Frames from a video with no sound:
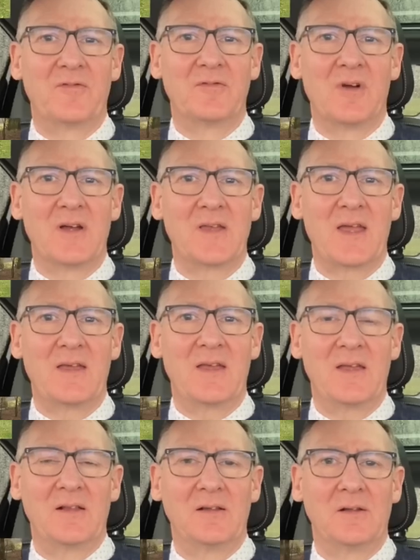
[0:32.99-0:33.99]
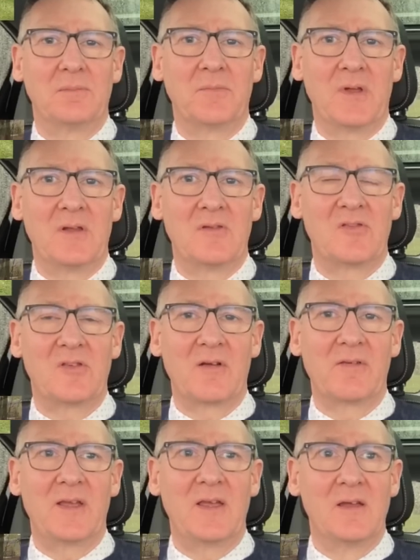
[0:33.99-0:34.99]
Reigate Hill in
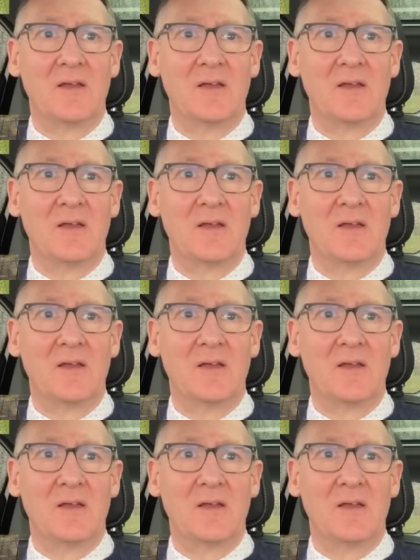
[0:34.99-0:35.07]
Surrey,